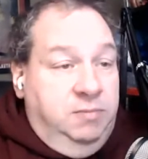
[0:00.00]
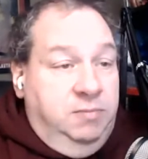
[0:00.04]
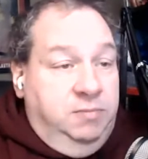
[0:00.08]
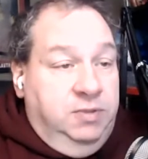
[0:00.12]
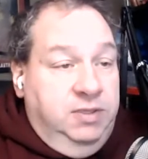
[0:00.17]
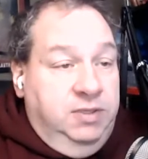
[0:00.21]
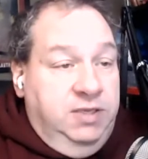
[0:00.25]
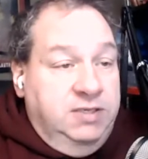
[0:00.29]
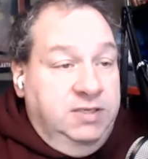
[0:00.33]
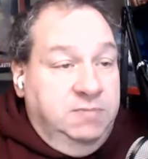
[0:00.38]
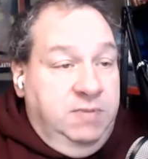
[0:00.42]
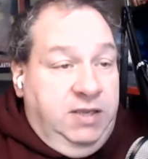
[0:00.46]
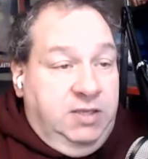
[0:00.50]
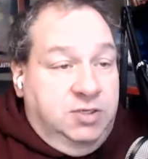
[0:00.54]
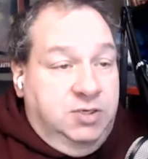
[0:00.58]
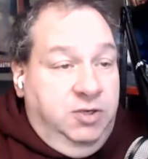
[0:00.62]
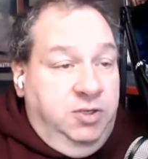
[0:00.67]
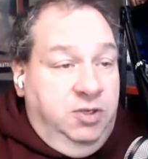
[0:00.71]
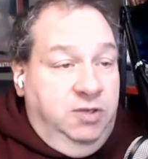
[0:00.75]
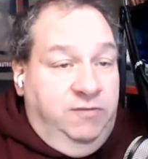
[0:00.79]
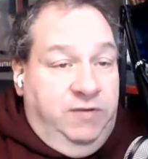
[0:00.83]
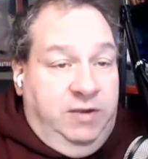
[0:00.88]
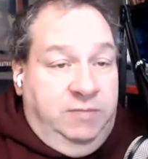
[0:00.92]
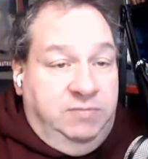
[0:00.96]
please make
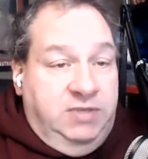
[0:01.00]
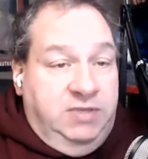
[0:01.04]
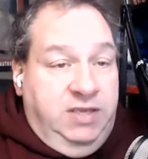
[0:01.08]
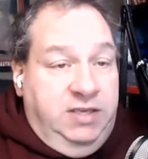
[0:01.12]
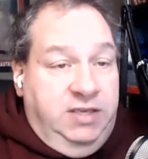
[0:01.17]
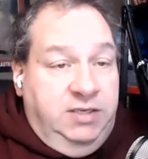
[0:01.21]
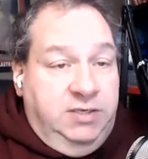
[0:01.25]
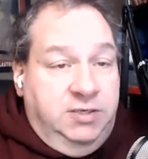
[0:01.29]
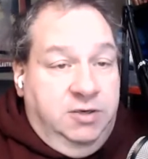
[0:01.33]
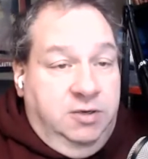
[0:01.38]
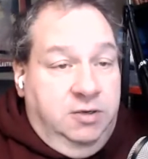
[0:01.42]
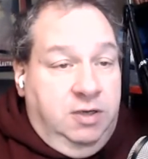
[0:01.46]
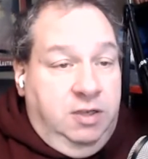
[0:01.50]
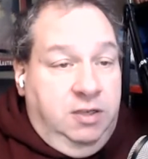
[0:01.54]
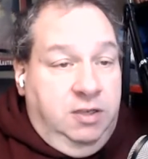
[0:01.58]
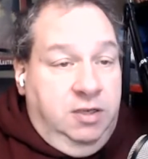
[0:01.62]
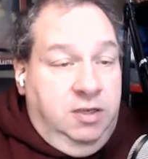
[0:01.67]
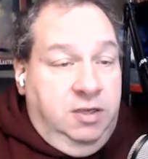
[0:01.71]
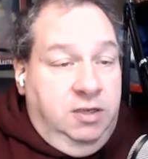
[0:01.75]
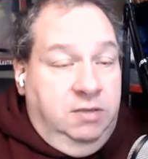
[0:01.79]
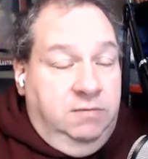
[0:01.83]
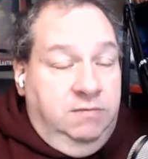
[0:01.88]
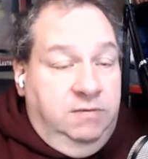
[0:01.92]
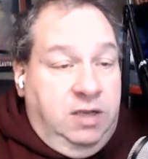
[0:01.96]
sure you've updated your
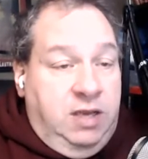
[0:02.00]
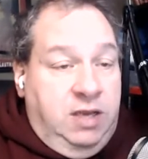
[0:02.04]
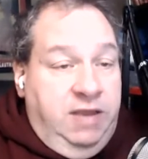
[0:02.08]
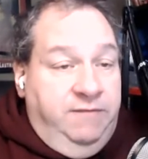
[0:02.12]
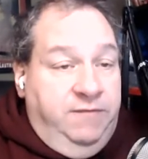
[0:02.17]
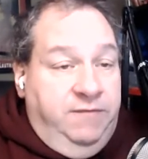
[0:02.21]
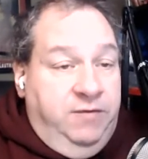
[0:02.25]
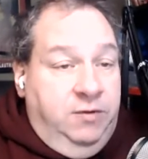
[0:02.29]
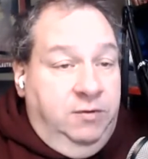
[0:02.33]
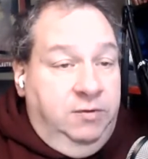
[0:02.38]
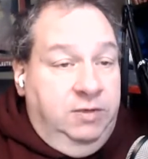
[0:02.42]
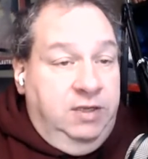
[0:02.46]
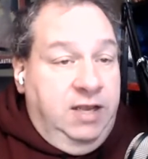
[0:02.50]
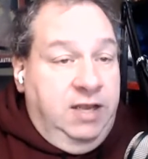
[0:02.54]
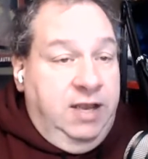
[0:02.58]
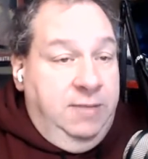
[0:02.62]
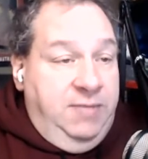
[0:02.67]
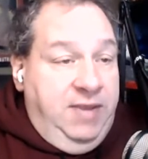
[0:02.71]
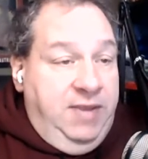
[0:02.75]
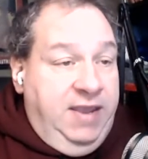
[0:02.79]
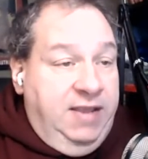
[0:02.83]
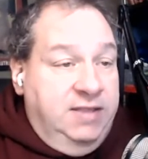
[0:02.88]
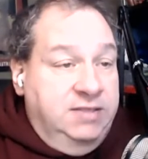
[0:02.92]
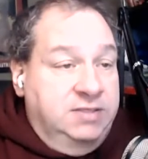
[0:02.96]
iPhone and
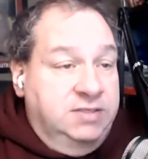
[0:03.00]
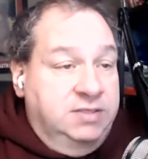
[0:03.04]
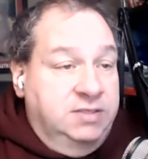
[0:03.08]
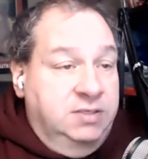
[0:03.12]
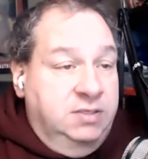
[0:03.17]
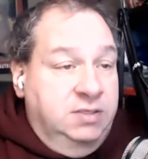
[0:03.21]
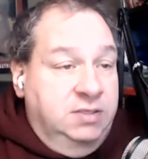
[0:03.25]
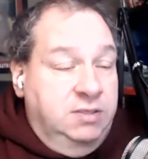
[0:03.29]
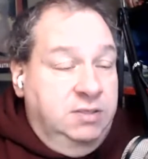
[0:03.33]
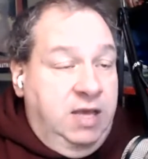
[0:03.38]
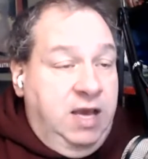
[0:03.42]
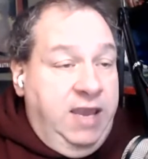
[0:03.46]
iPads to